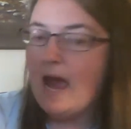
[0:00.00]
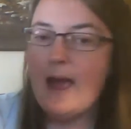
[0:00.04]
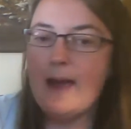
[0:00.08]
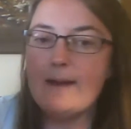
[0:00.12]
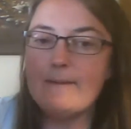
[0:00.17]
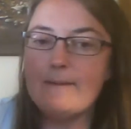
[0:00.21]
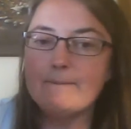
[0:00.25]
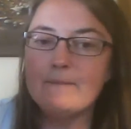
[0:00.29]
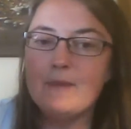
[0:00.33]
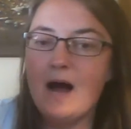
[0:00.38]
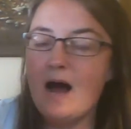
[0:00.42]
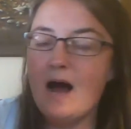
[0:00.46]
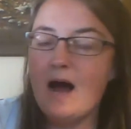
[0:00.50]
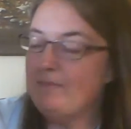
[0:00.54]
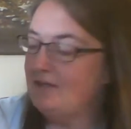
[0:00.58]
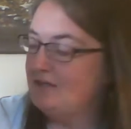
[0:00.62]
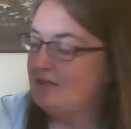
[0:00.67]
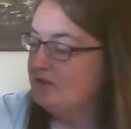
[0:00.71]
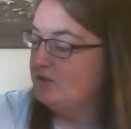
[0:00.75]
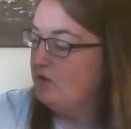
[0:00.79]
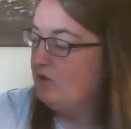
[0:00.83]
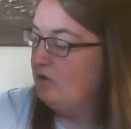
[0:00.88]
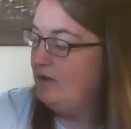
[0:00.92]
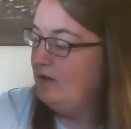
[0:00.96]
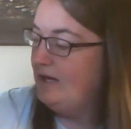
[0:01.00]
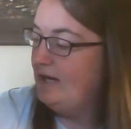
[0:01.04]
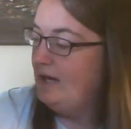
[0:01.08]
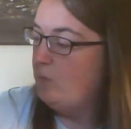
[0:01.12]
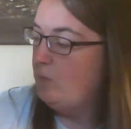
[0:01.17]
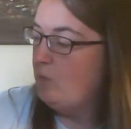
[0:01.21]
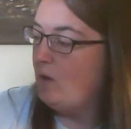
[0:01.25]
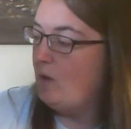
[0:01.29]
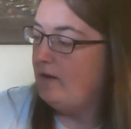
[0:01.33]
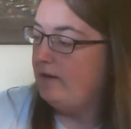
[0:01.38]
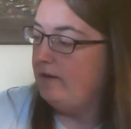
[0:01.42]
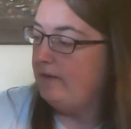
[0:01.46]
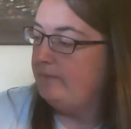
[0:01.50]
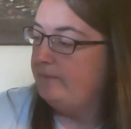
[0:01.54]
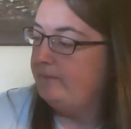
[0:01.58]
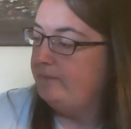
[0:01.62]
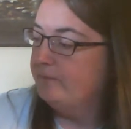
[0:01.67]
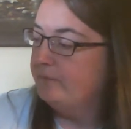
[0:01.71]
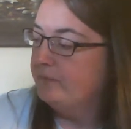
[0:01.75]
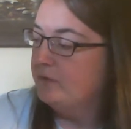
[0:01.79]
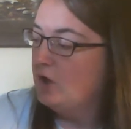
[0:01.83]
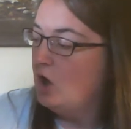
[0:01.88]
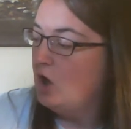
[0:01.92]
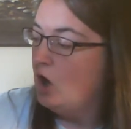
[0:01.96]
And Mama's green one.
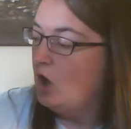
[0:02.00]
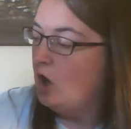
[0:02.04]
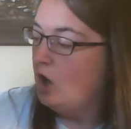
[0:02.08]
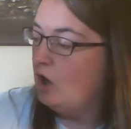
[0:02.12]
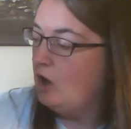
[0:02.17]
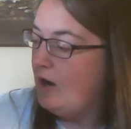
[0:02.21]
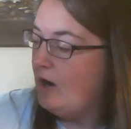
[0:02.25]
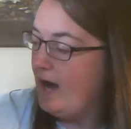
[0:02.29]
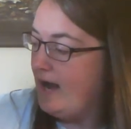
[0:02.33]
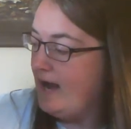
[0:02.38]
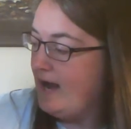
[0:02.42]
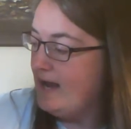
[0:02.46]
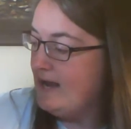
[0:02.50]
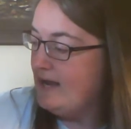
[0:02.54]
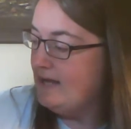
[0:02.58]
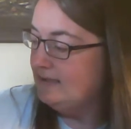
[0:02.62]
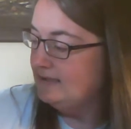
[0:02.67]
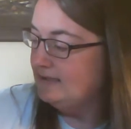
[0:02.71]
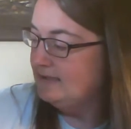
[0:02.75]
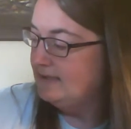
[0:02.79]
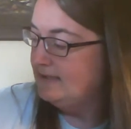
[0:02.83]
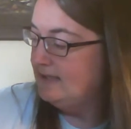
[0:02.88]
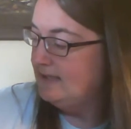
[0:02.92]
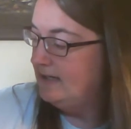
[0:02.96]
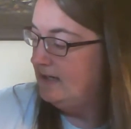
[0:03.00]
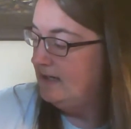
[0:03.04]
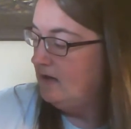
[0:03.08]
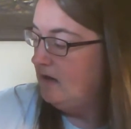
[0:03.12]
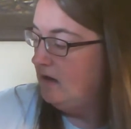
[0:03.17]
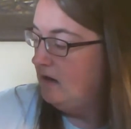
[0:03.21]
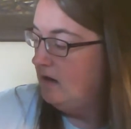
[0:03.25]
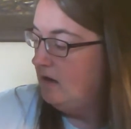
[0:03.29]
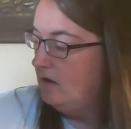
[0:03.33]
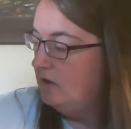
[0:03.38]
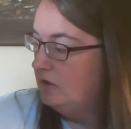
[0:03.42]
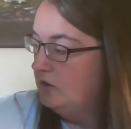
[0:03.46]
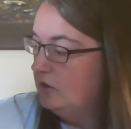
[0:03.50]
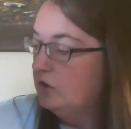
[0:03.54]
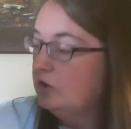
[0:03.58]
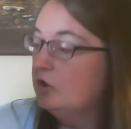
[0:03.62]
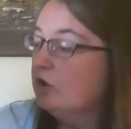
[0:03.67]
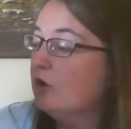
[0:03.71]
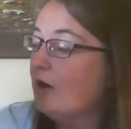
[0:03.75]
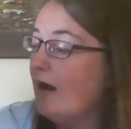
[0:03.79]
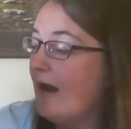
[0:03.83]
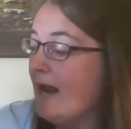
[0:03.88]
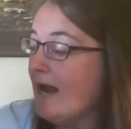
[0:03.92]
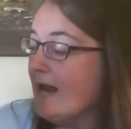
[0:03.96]
Your aunt's
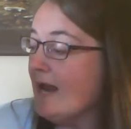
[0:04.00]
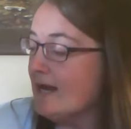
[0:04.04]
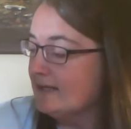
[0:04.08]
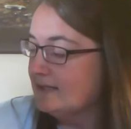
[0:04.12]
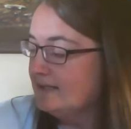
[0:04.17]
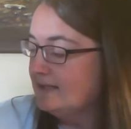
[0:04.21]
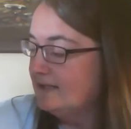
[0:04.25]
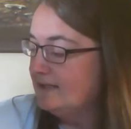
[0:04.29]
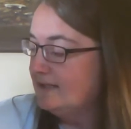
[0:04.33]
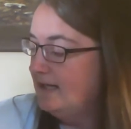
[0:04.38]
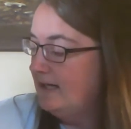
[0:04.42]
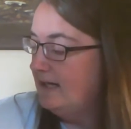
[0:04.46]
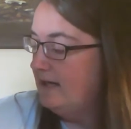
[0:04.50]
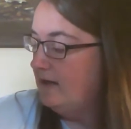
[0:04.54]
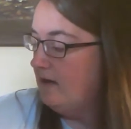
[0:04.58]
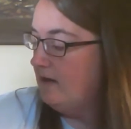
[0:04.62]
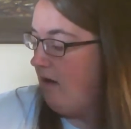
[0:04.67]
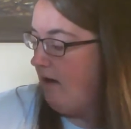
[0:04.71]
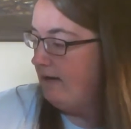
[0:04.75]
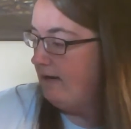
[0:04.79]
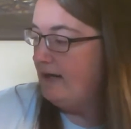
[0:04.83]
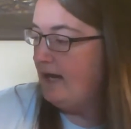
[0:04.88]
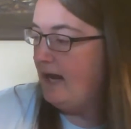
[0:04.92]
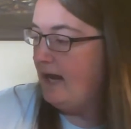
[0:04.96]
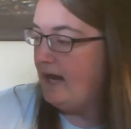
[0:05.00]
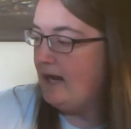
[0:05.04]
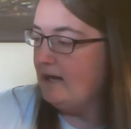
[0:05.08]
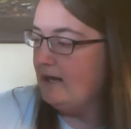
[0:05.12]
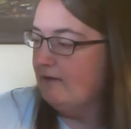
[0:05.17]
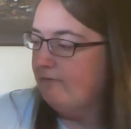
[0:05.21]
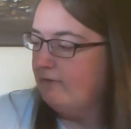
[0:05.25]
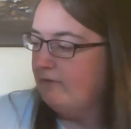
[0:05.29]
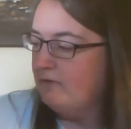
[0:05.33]
sitting on an egg